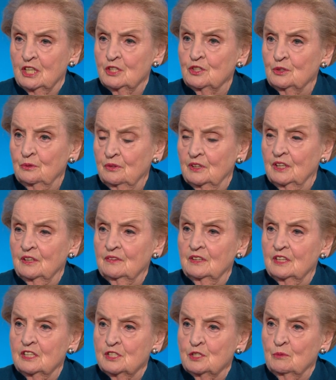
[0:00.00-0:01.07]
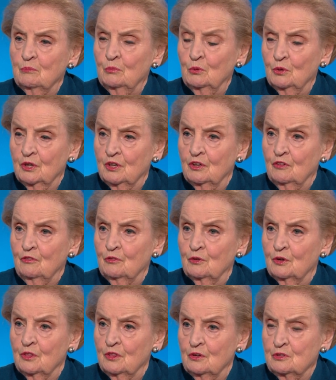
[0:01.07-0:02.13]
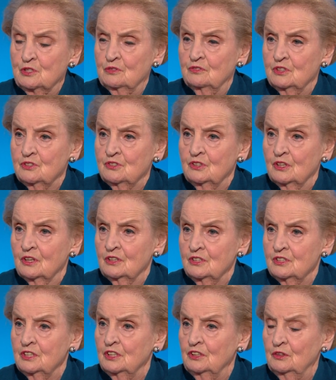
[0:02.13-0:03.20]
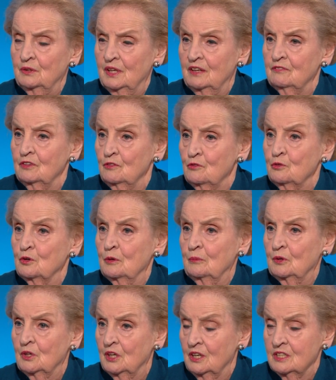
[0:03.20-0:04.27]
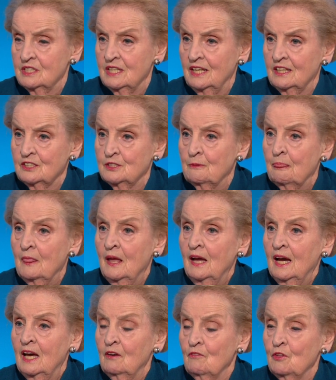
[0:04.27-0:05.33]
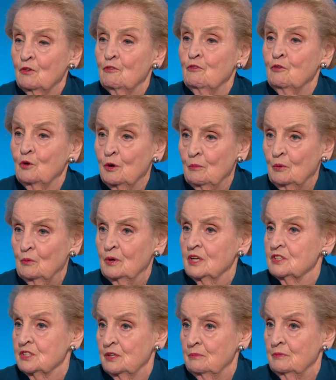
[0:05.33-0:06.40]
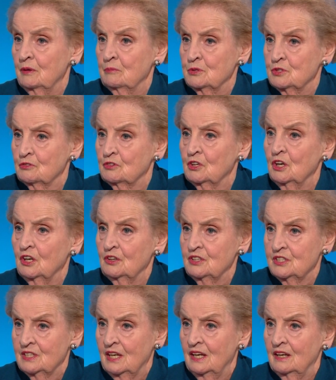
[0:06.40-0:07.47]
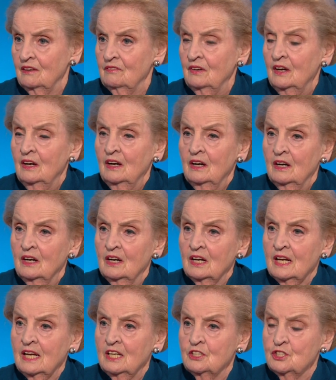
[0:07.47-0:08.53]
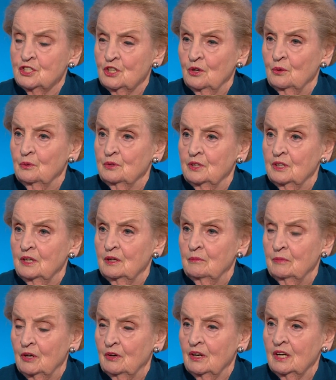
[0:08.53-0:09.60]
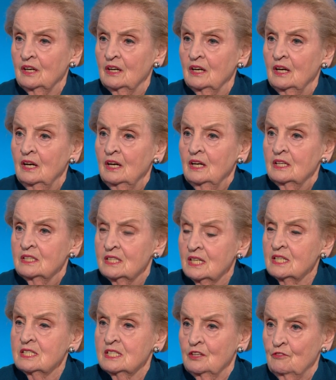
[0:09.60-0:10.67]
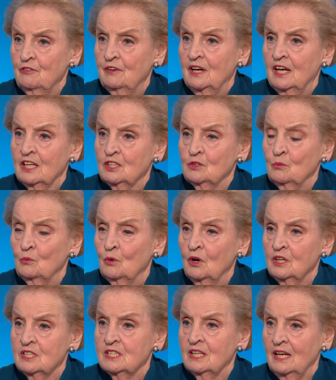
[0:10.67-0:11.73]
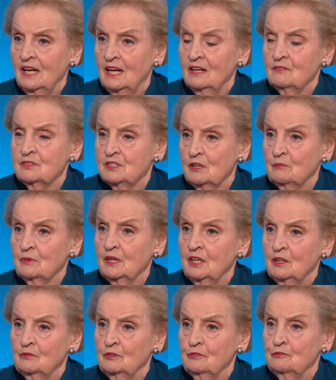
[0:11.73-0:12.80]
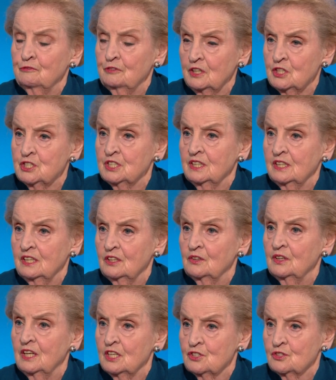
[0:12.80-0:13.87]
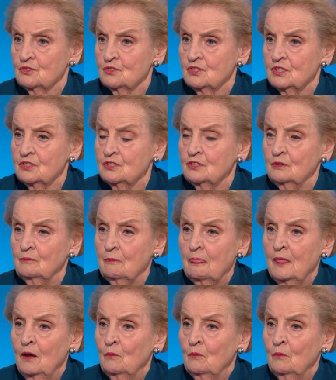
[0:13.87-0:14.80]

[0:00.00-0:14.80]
I do think that it's important for those of us that continue to have informal contacts and the formal ones that members of Congress have uh, can show that America does in fact want to have some kind of a functioning international system.